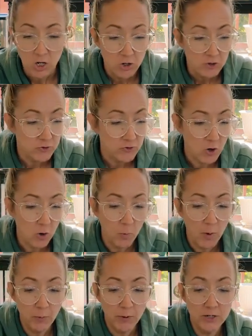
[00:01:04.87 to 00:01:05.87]
So
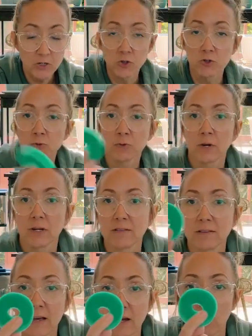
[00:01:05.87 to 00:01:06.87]
what we're gonna do is we're gonna
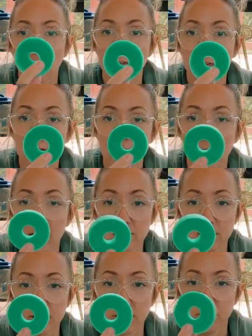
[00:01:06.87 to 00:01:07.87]
take our
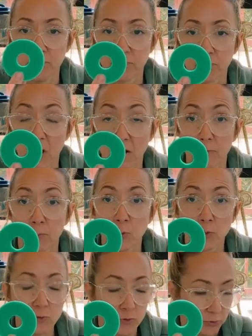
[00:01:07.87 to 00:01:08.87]
slice of
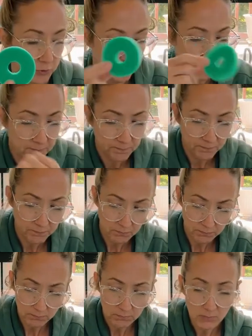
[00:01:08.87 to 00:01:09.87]
pool noodle,
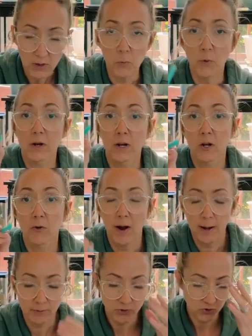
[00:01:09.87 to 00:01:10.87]
we're gonna
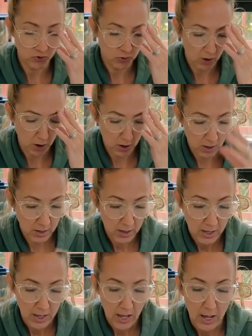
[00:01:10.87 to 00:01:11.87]
grab a straw,
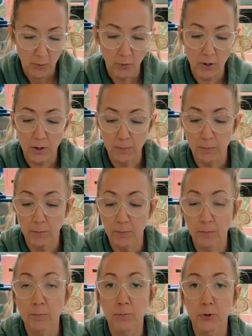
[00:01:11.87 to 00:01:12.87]
and we're gonna
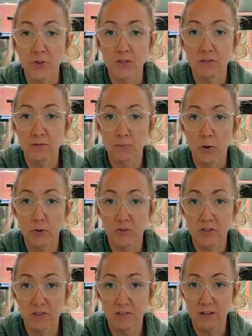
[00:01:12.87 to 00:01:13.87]
poke
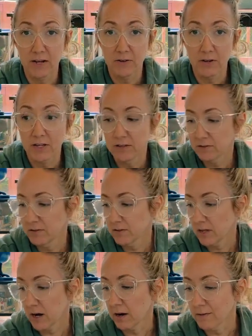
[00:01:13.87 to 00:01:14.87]
this down into
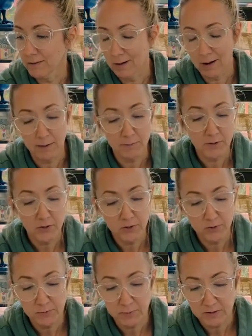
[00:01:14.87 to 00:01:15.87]
there. Now I'm gonna
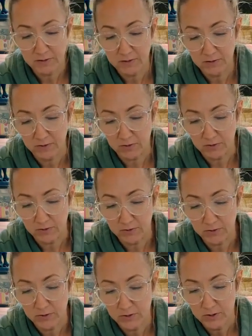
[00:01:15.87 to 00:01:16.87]
use my
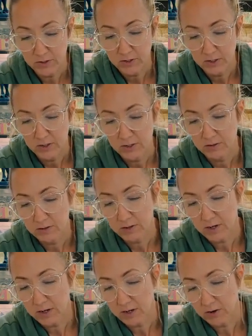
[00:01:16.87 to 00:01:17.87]
scissors to
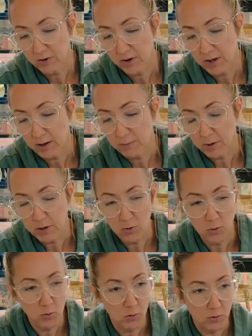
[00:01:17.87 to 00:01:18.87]
kind of create my
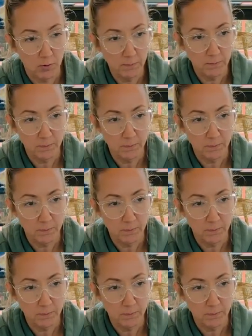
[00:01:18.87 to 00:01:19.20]
hole.